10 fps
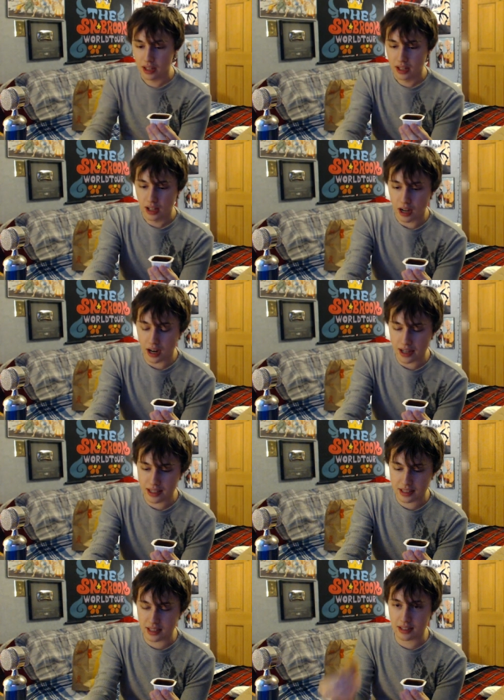all right,
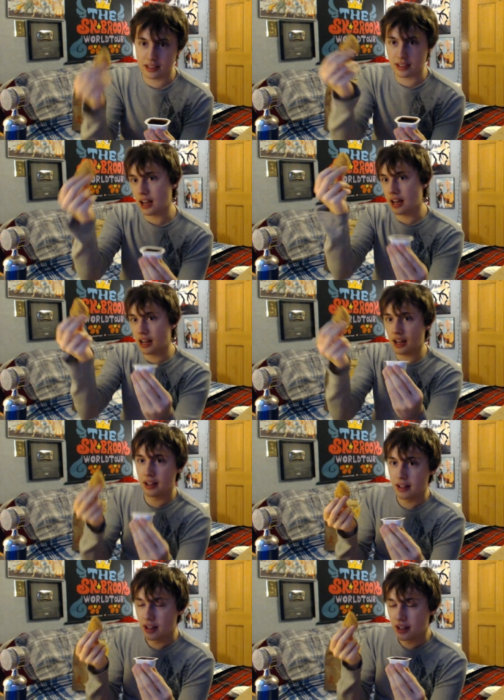this is uh
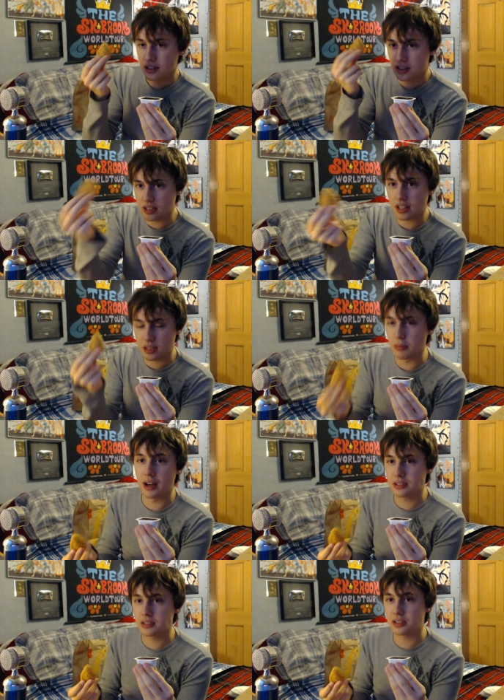six
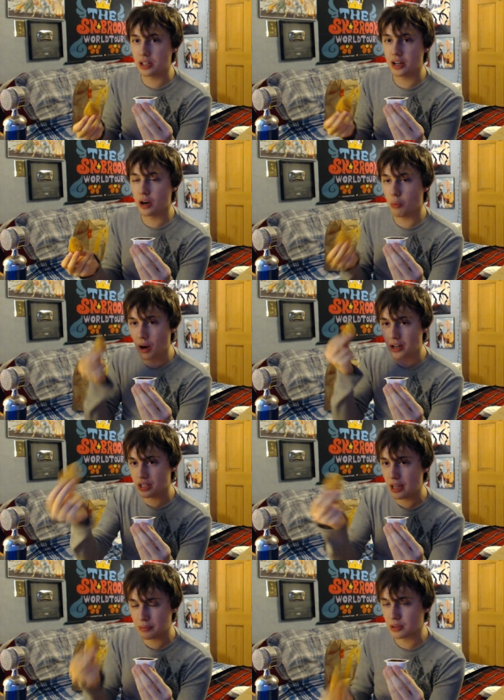months, you know, watching
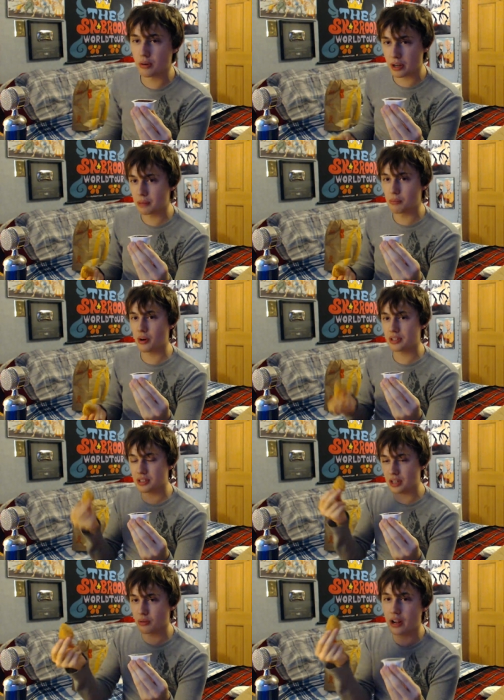the episode of Rick and Morty,
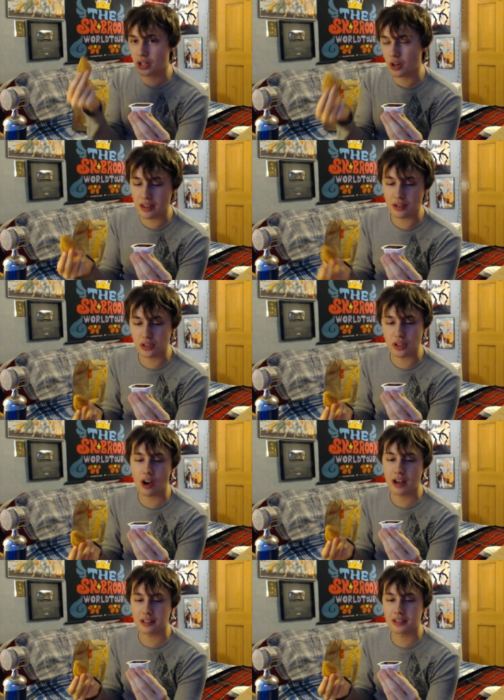seeing Rick trying this
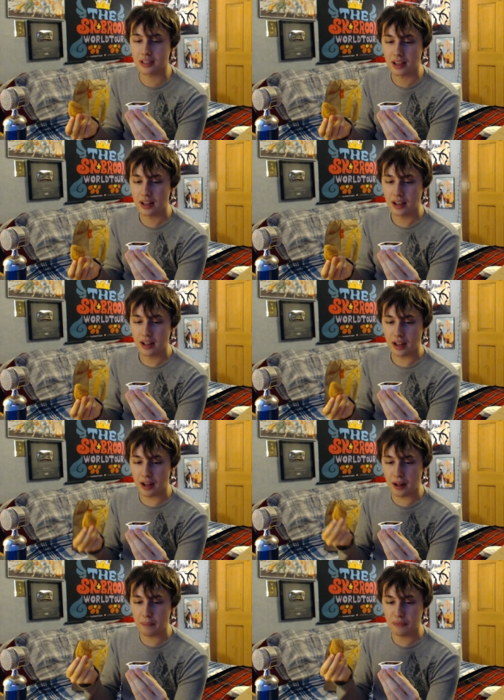sauce,
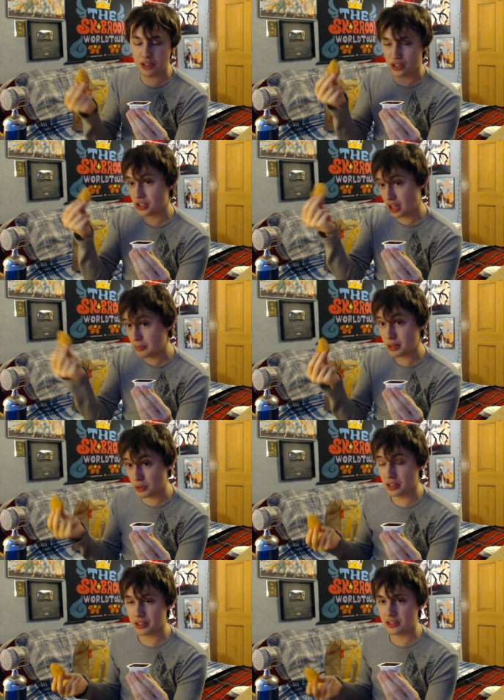um, this is coming to
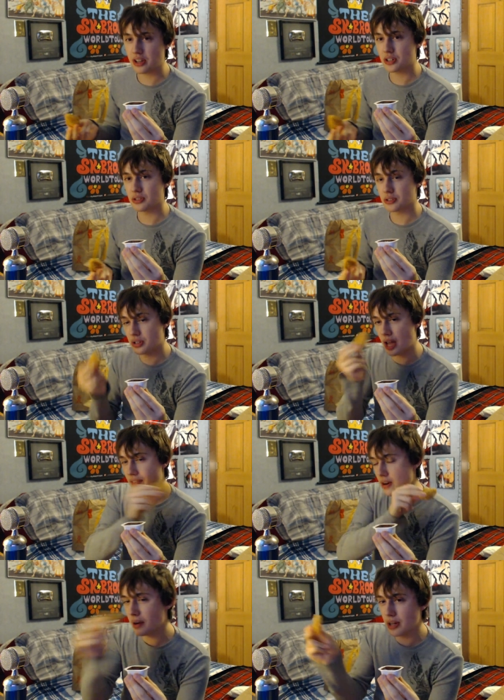realization. So
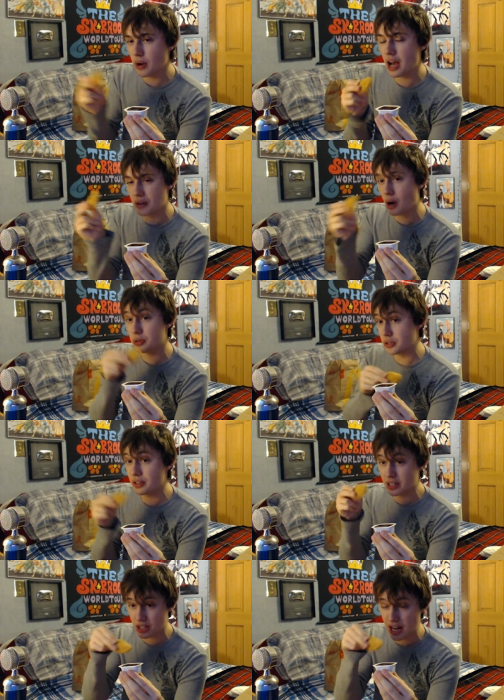everybody will have an
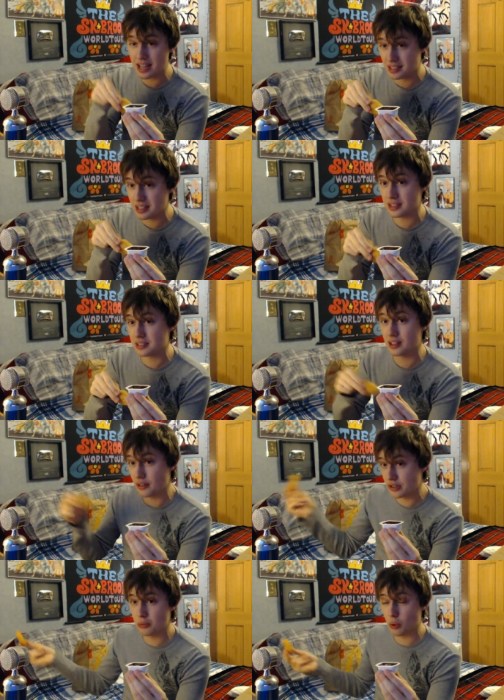opportunity to taste this in a
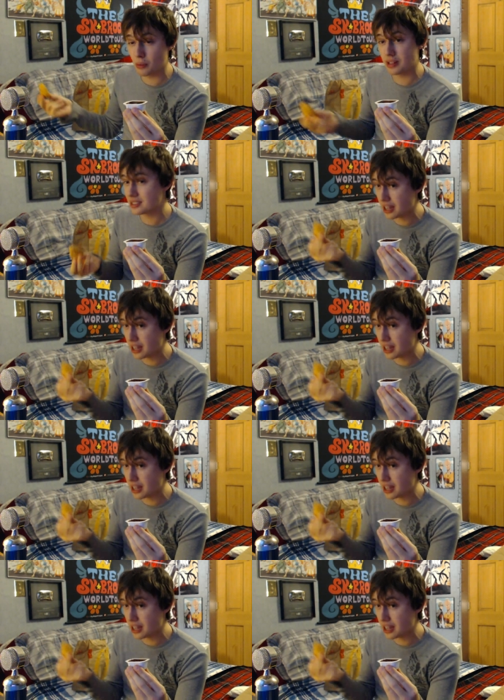few more months. I,